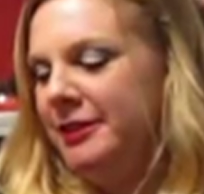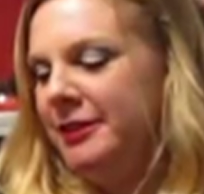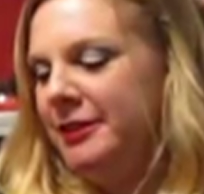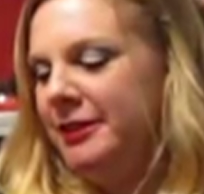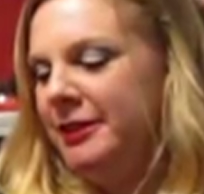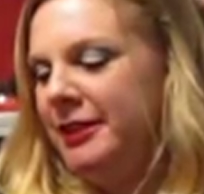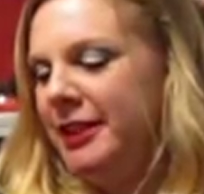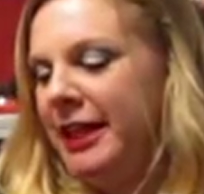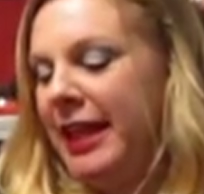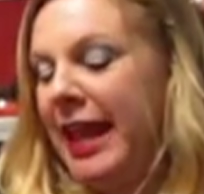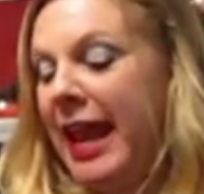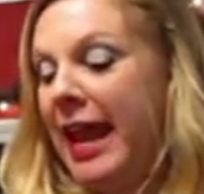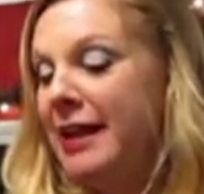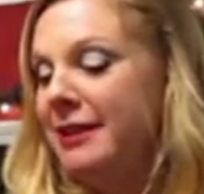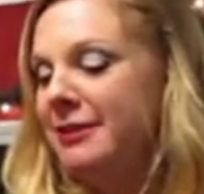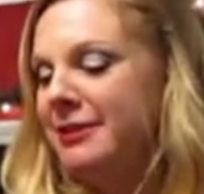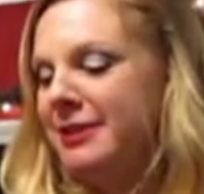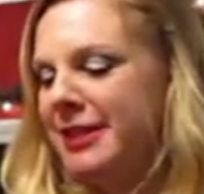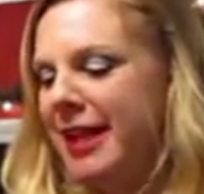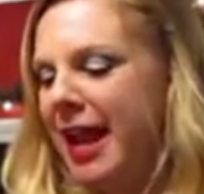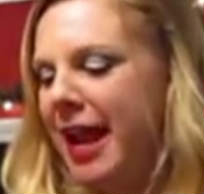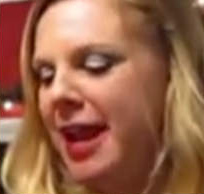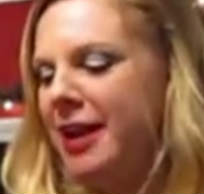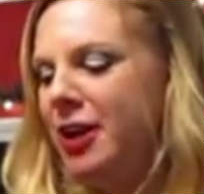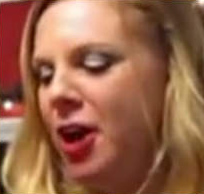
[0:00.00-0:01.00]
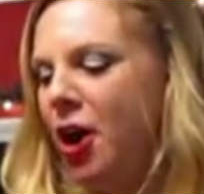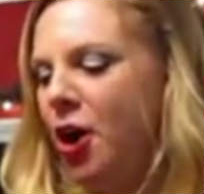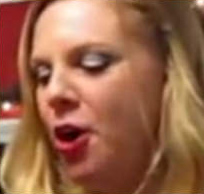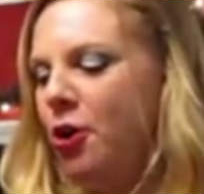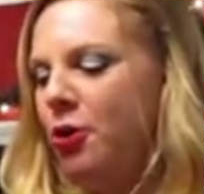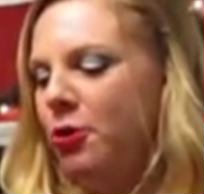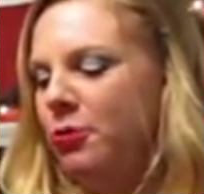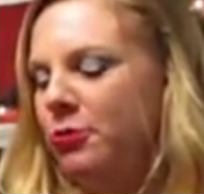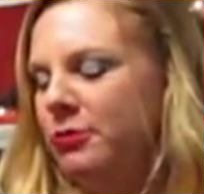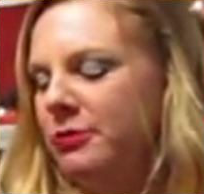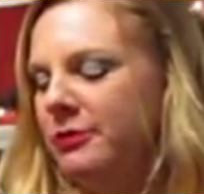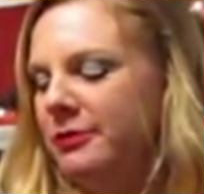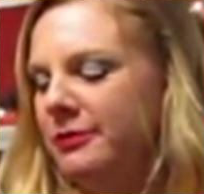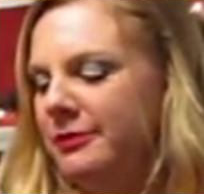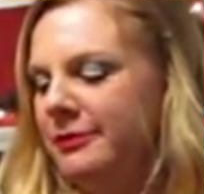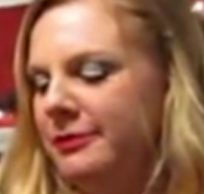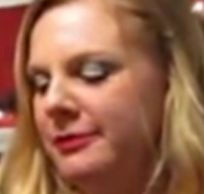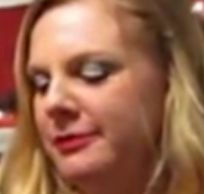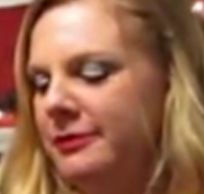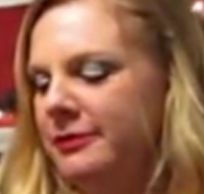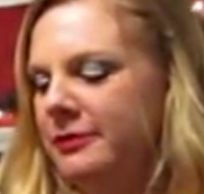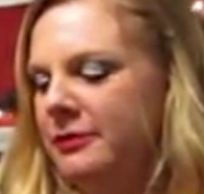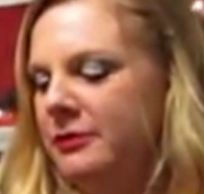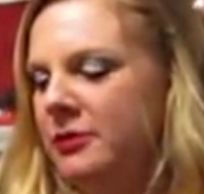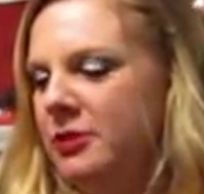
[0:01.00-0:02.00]
you can't say no
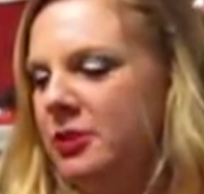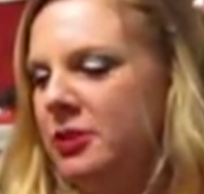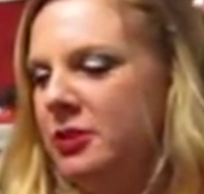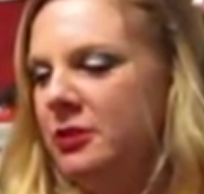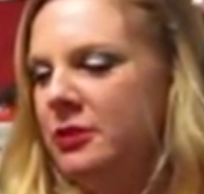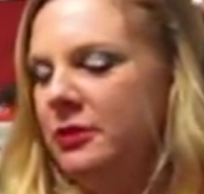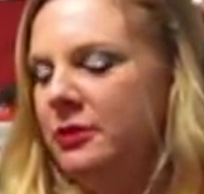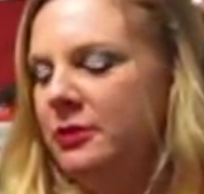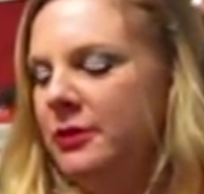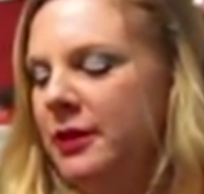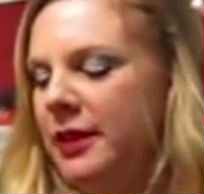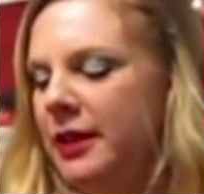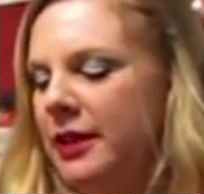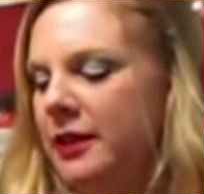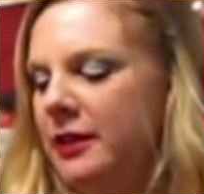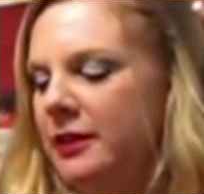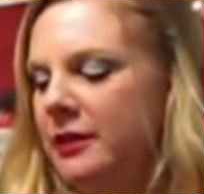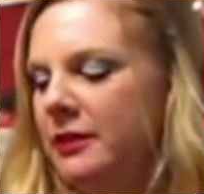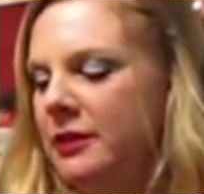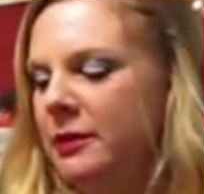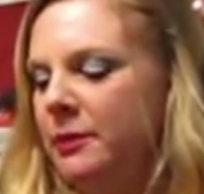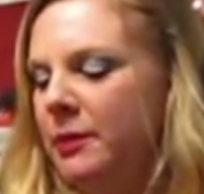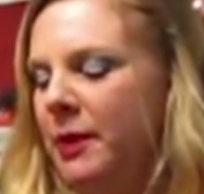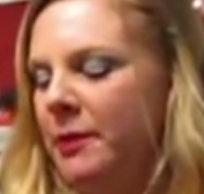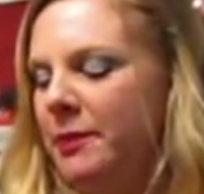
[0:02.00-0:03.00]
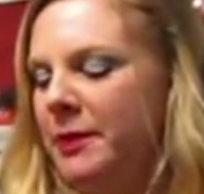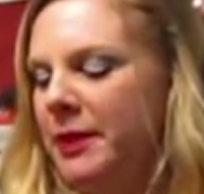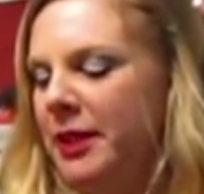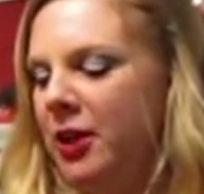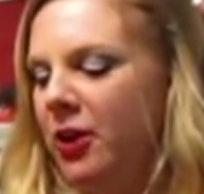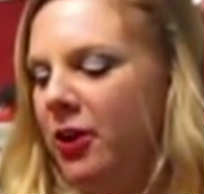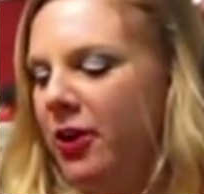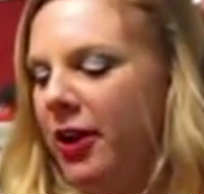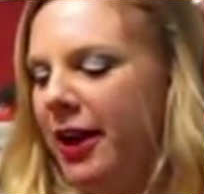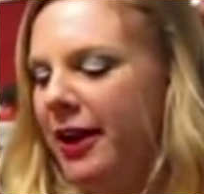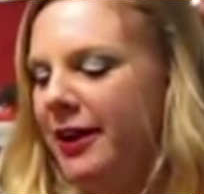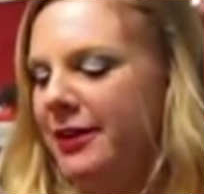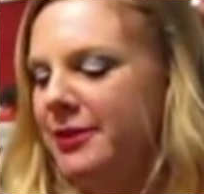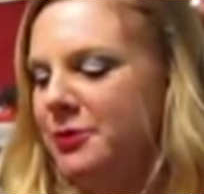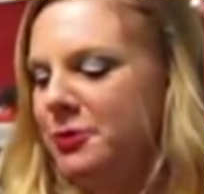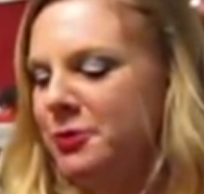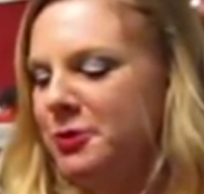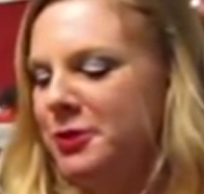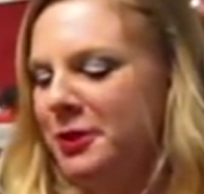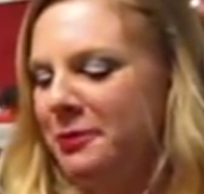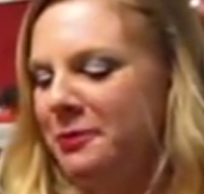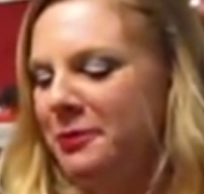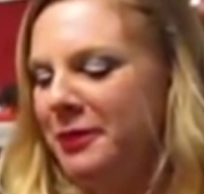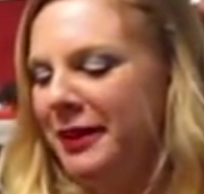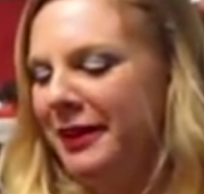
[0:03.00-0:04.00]
to the puppy dog eyes or
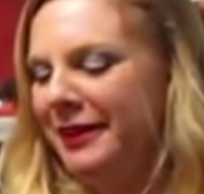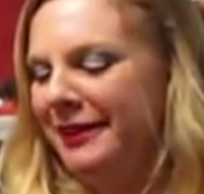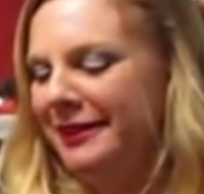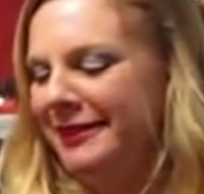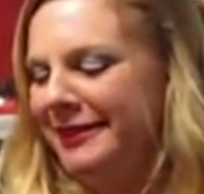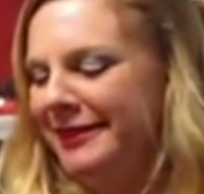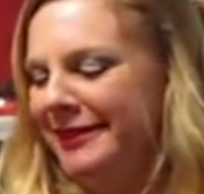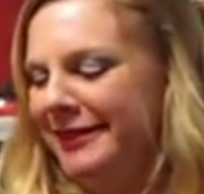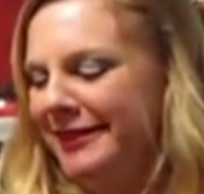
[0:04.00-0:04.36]
something.